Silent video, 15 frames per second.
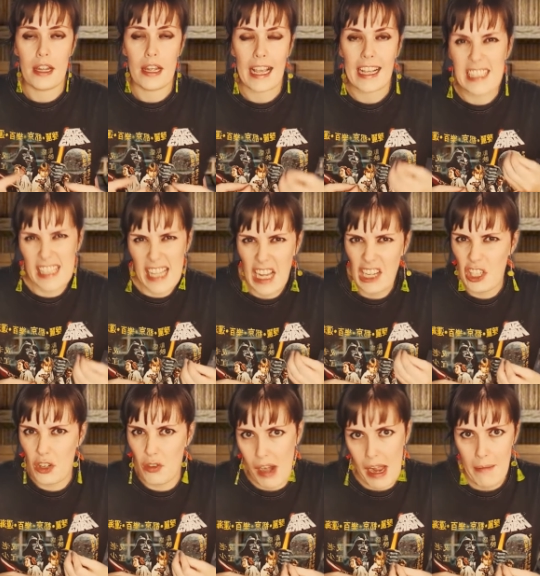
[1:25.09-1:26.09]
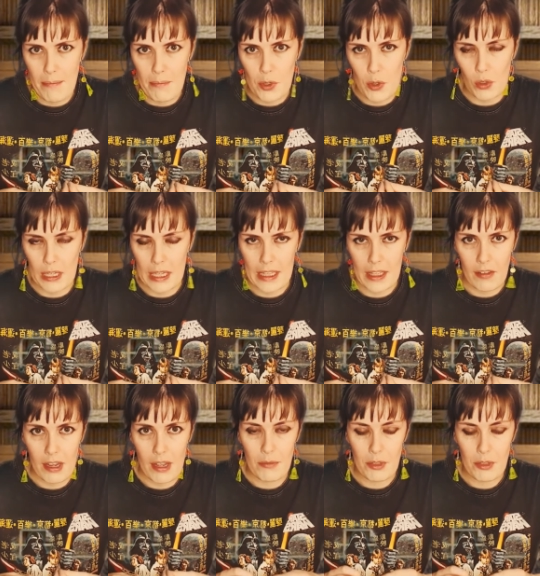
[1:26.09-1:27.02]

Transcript: exact grams or kilograms,